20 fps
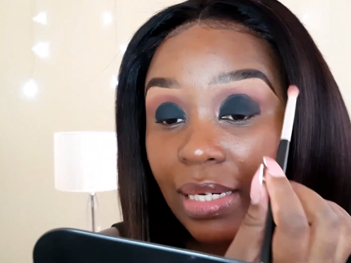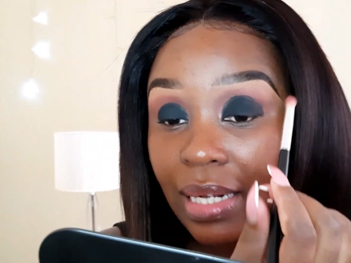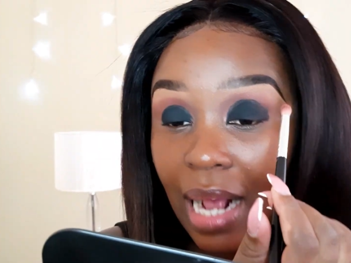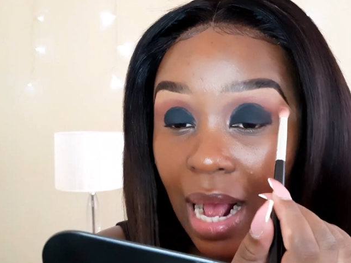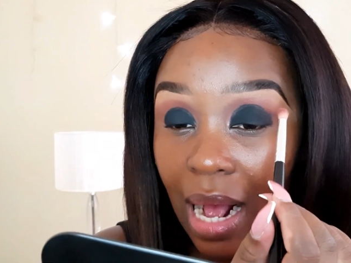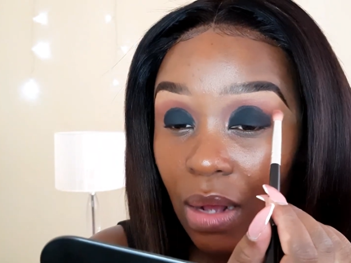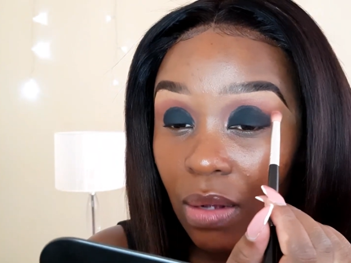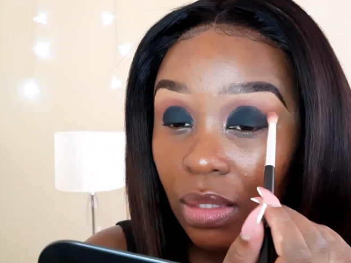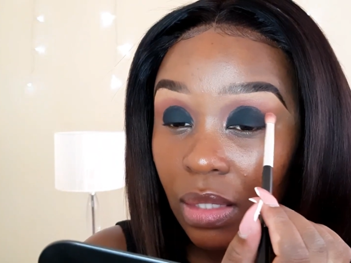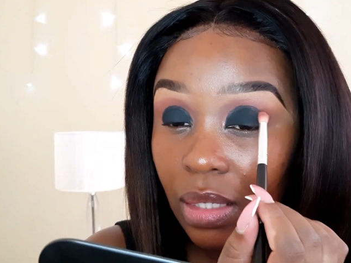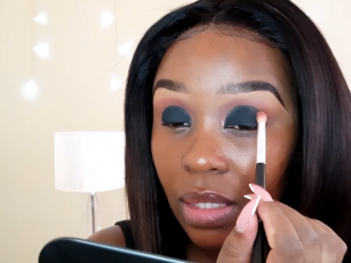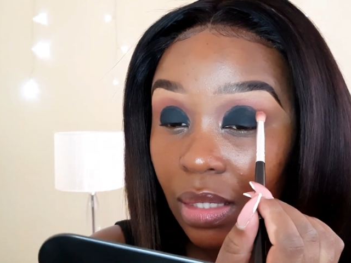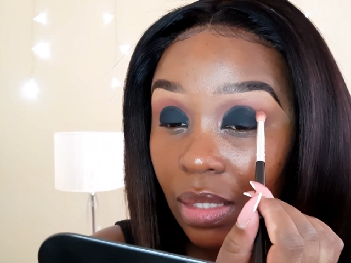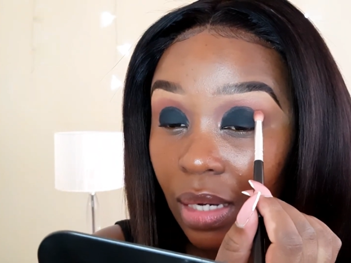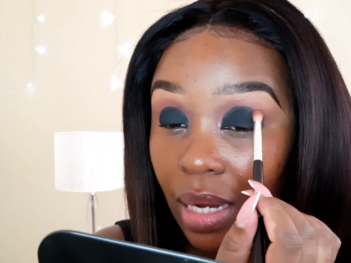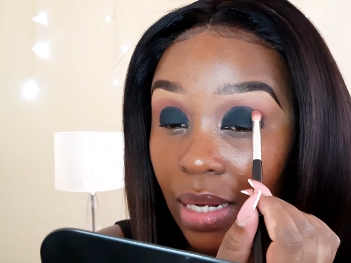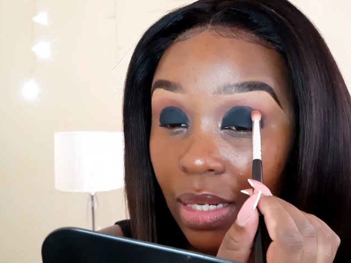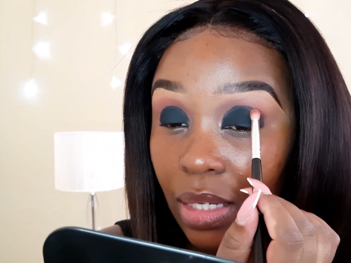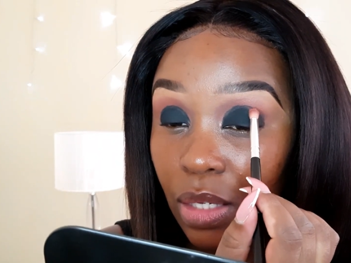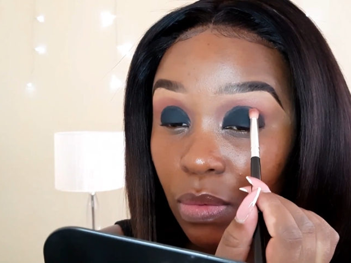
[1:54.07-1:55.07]
it out
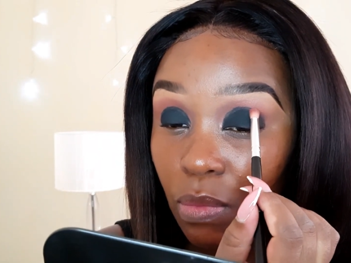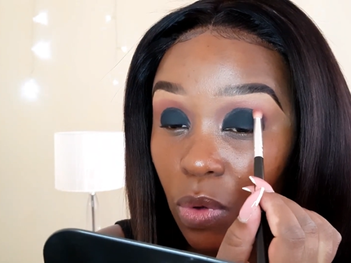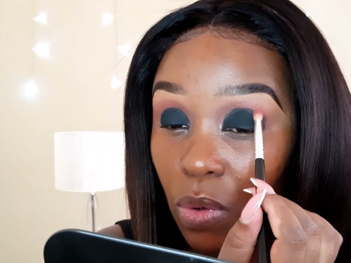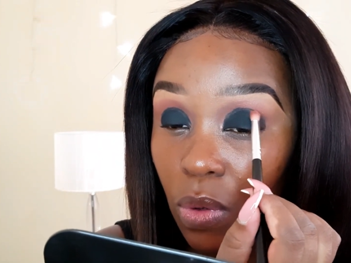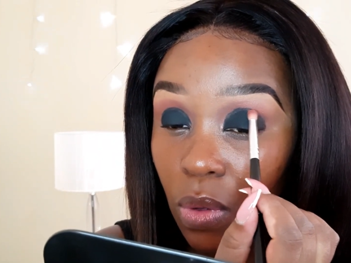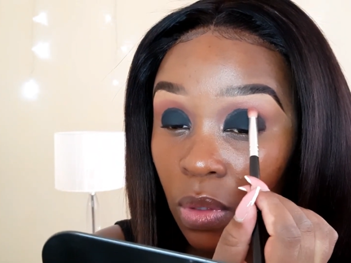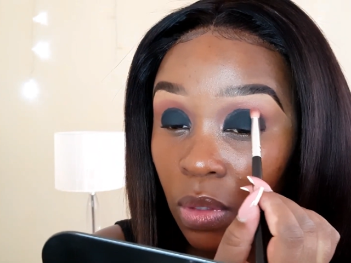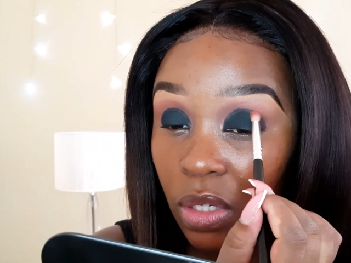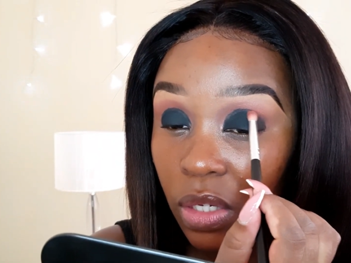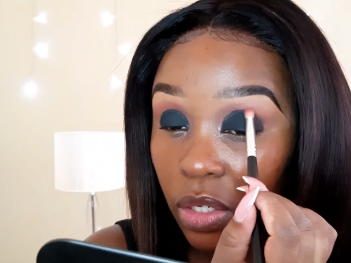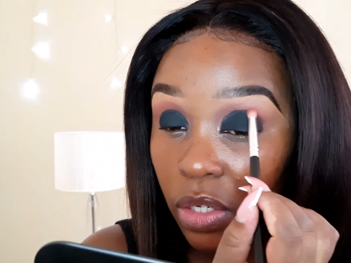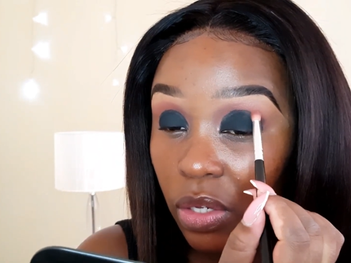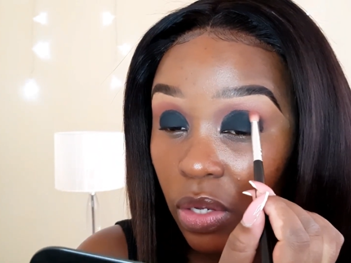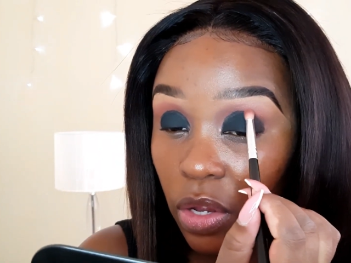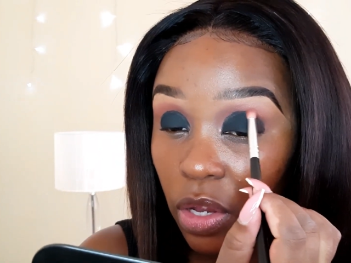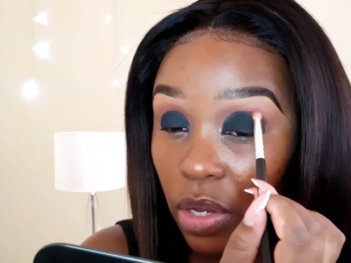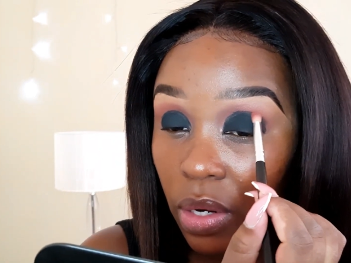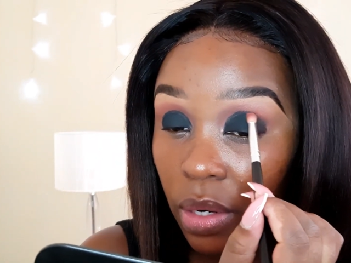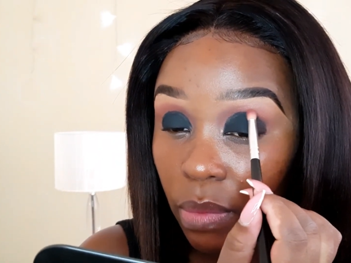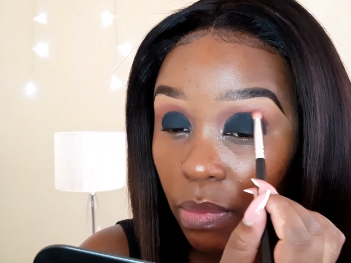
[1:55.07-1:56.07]
in small
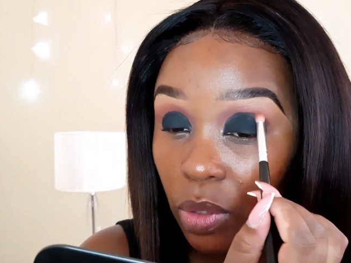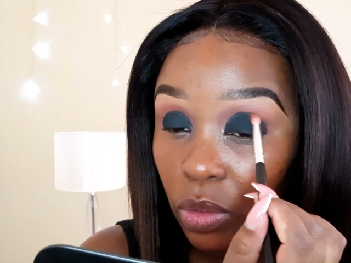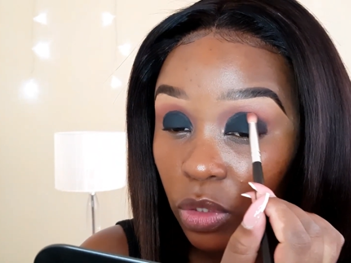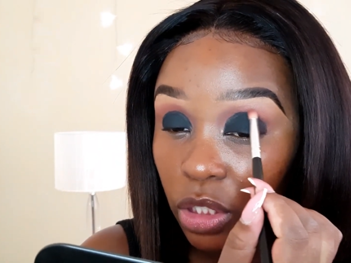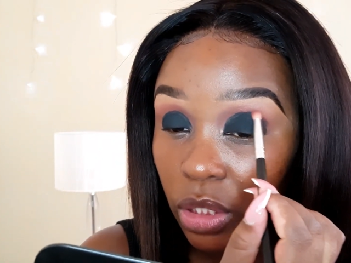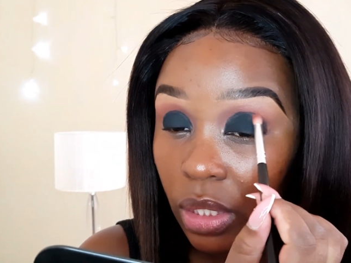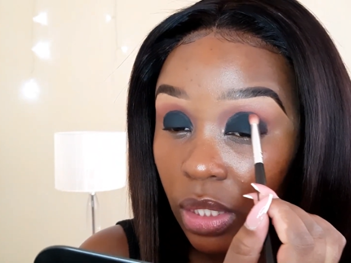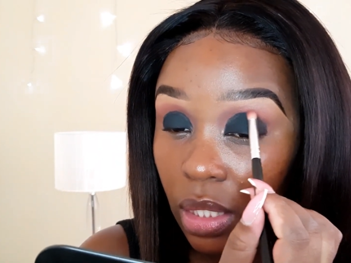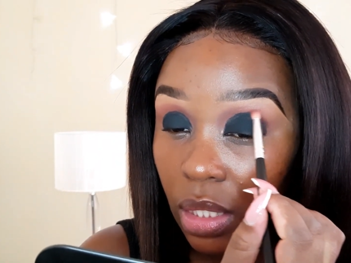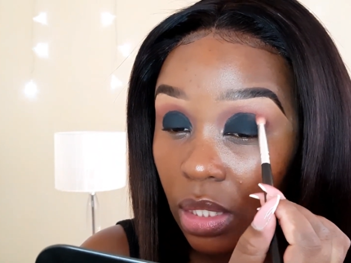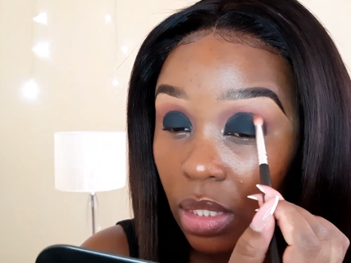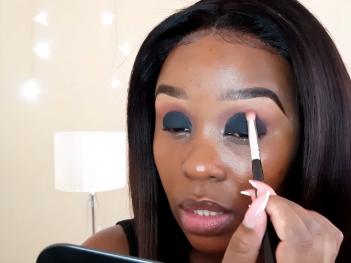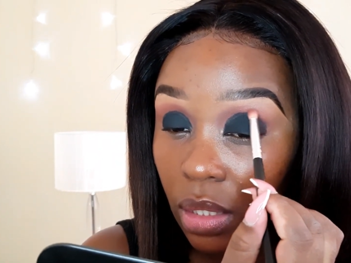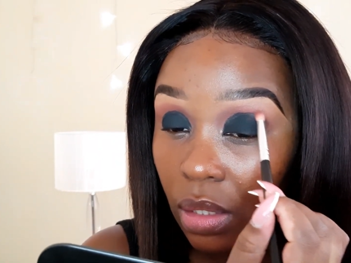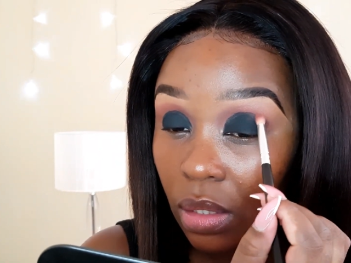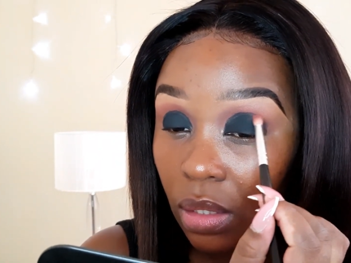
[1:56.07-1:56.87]
circular motions.